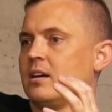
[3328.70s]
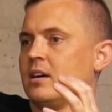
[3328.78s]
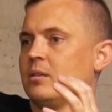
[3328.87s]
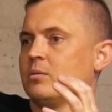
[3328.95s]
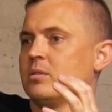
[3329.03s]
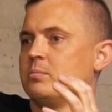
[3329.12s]
I
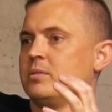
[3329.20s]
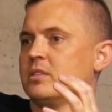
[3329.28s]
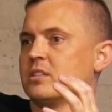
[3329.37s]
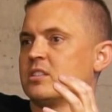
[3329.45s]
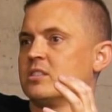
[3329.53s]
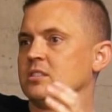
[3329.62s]
want to be a
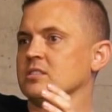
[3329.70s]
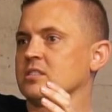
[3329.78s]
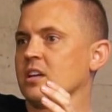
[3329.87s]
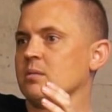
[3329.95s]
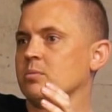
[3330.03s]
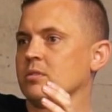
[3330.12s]
good
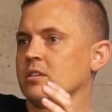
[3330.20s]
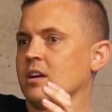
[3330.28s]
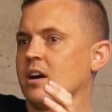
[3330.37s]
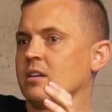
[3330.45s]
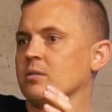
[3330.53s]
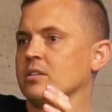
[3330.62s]
skateboarder.
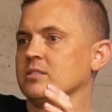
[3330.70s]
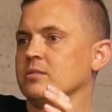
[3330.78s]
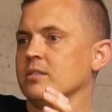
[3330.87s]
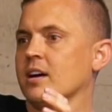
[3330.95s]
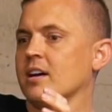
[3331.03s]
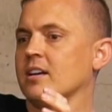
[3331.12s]
How do I do
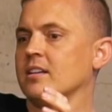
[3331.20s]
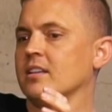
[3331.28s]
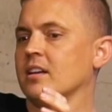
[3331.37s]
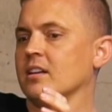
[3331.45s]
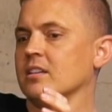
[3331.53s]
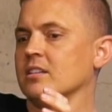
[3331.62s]
that? And
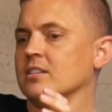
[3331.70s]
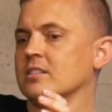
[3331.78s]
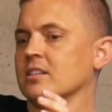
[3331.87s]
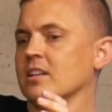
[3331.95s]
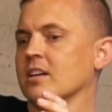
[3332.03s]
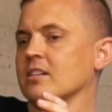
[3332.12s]
then I looked
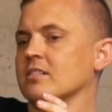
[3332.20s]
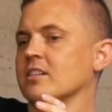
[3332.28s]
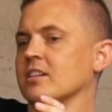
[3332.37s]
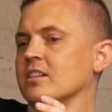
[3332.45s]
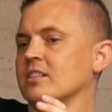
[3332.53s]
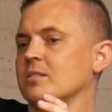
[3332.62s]
at like,
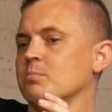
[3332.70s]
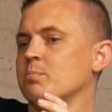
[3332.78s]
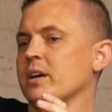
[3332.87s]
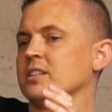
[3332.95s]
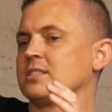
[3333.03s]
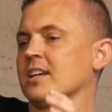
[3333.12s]
okay, the
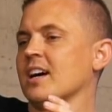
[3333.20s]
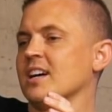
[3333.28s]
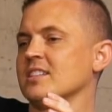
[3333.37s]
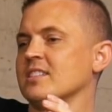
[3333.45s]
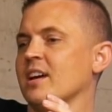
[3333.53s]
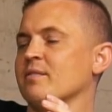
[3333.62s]
best
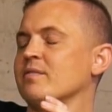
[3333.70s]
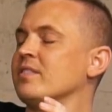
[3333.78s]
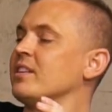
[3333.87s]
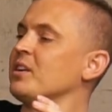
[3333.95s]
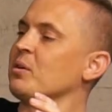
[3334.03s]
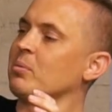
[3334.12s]
guys, they have
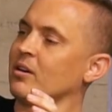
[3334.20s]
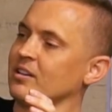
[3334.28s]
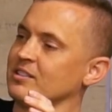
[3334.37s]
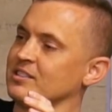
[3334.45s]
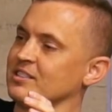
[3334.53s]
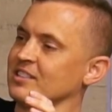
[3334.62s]
video
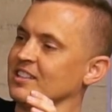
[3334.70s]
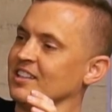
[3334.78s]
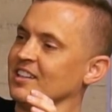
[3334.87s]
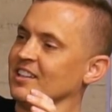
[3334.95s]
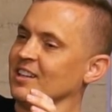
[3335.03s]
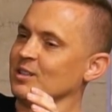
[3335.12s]
parts.
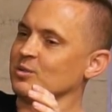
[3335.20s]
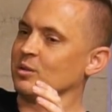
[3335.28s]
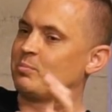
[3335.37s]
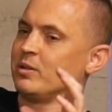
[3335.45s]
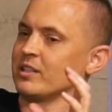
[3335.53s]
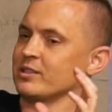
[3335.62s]
And so
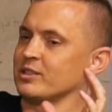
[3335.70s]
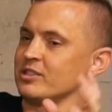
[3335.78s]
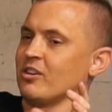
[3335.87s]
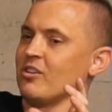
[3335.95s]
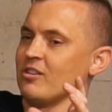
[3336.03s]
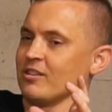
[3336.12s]
I'd pick a
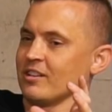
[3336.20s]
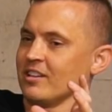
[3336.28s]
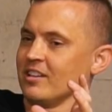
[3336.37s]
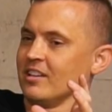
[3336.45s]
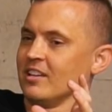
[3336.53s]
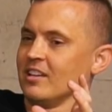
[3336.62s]
song,
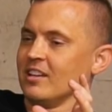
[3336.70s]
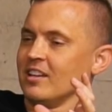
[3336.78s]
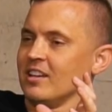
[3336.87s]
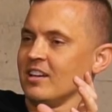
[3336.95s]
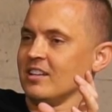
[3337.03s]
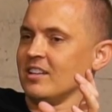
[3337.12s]

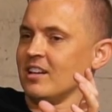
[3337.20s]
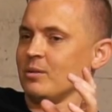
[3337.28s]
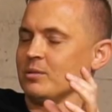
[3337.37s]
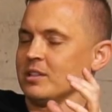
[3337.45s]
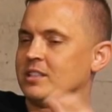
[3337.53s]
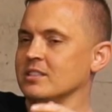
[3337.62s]
and then I
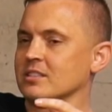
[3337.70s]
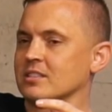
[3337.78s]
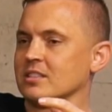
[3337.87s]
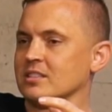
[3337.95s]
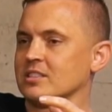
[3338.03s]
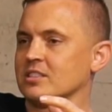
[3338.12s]
would listen
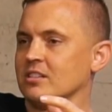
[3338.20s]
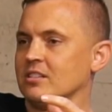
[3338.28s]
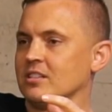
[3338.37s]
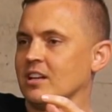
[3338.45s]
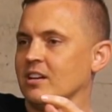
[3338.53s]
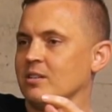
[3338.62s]
to the
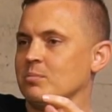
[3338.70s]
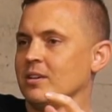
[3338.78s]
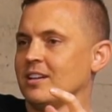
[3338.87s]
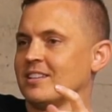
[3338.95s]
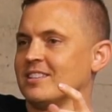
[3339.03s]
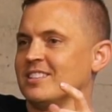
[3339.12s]
song, and I would be
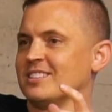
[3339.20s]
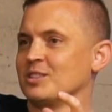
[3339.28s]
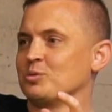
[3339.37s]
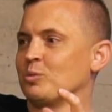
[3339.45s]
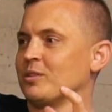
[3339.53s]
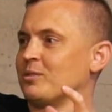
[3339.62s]
like, this
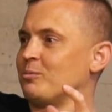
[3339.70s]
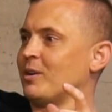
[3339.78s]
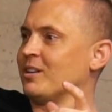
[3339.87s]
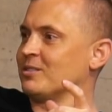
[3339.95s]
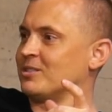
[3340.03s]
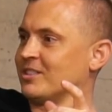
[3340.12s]
is where the
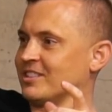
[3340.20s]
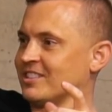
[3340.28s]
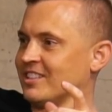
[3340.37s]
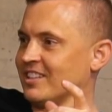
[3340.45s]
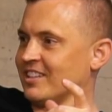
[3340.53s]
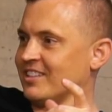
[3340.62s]
rail trick's
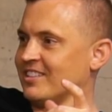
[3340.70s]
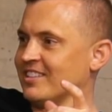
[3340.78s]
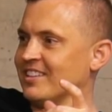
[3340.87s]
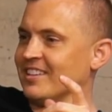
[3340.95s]
gonna go.